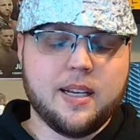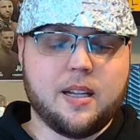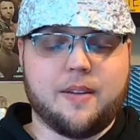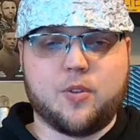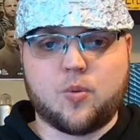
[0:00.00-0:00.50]

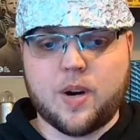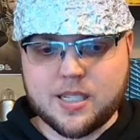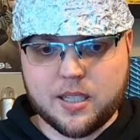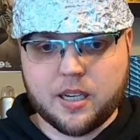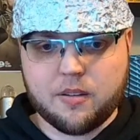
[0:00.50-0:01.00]
He'll have the
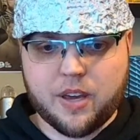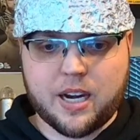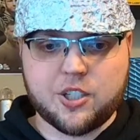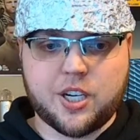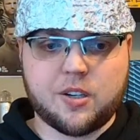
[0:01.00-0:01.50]
wrestling
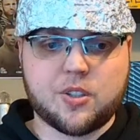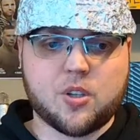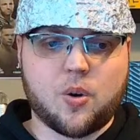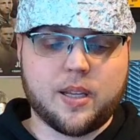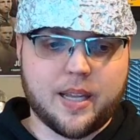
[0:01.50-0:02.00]
advantage here.
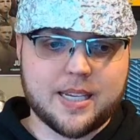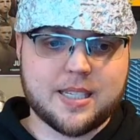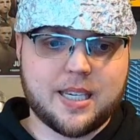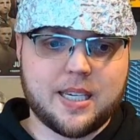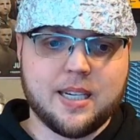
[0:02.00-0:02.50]
So unless
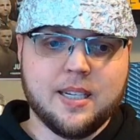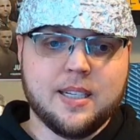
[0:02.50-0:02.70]
he